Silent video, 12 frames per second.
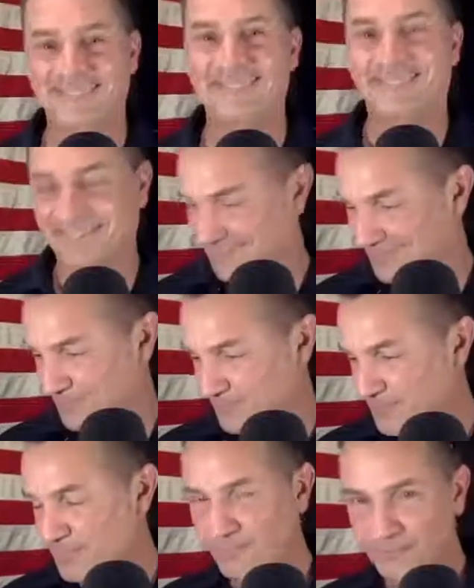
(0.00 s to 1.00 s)

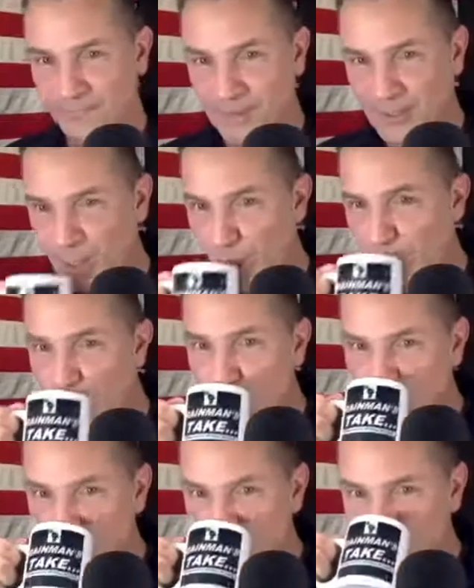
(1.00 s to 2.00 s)
says oh
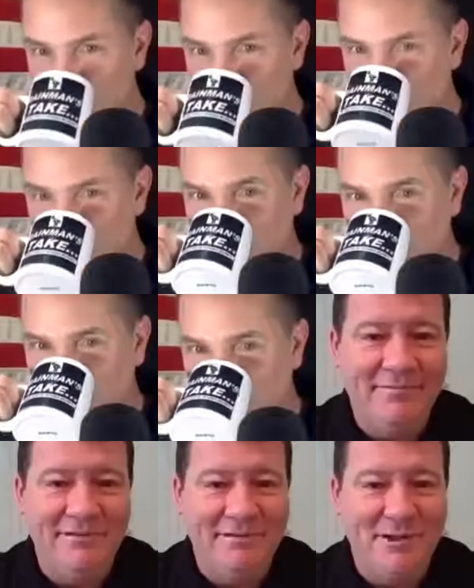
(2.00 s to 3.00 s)
man that dude
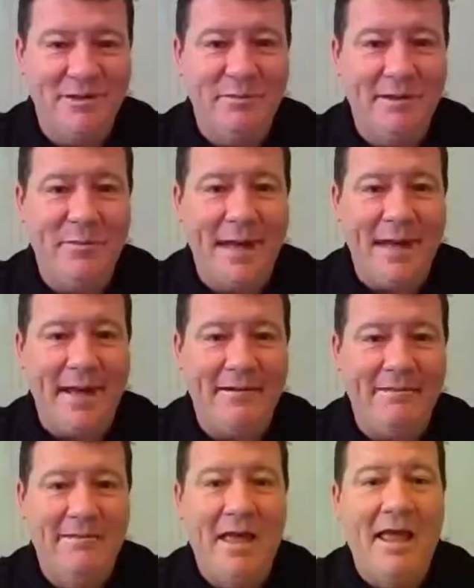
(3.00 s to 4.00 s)
is going to be mad
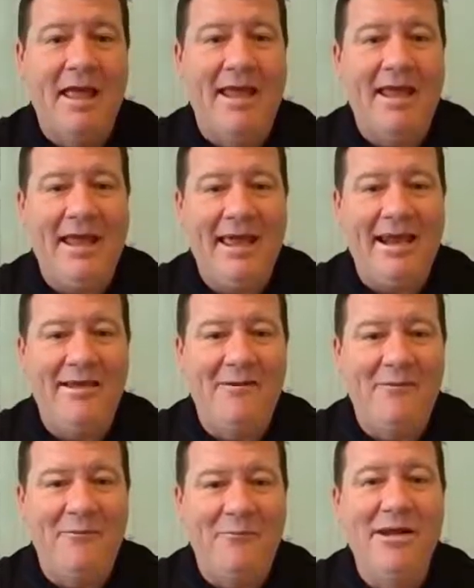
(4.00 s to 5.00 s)
and
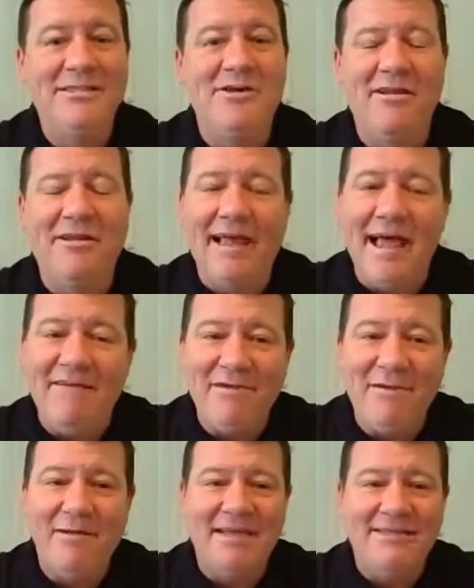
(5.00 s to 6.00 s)
we started
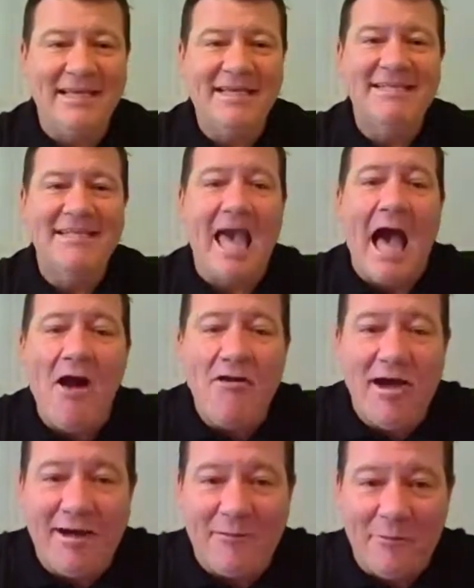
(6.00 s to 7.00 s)
laughing. He's like, his cow
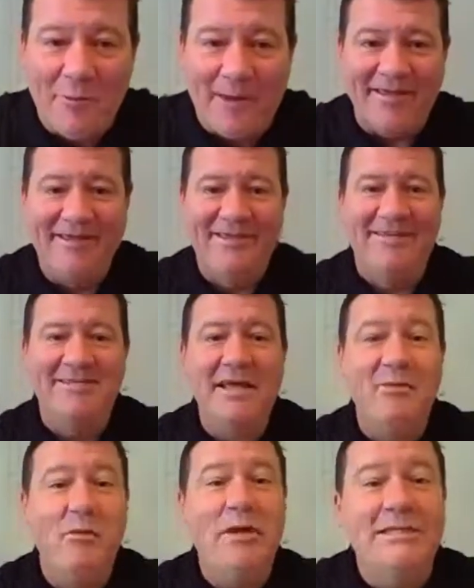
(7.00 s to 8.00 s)
got away.
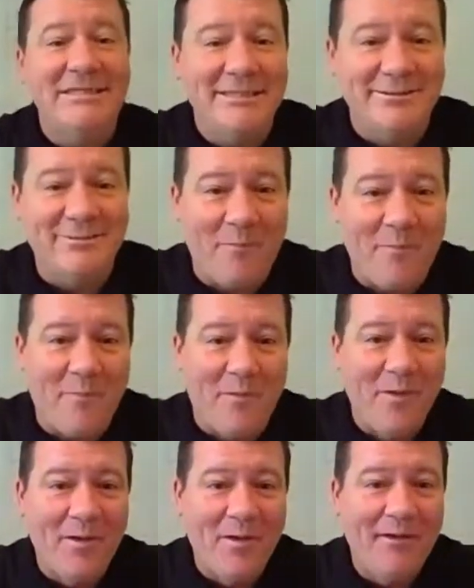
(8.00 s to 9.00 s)
Like we just,
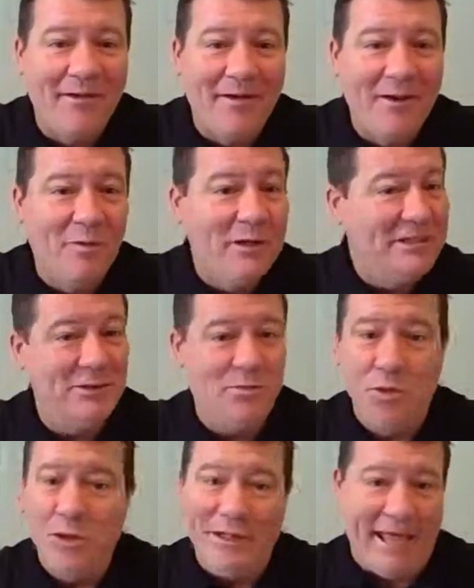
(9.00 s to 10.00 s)
we just
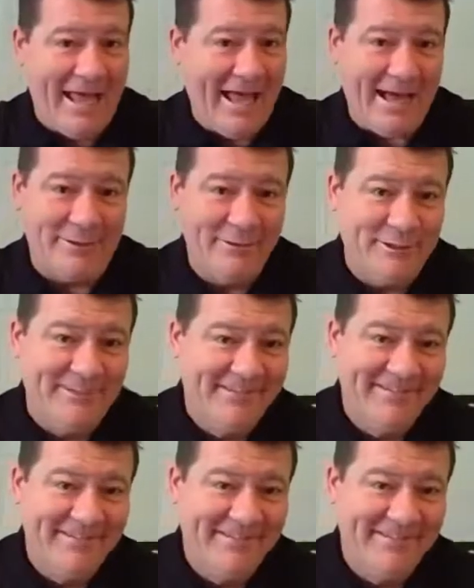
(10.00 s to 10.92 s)
ruined the house,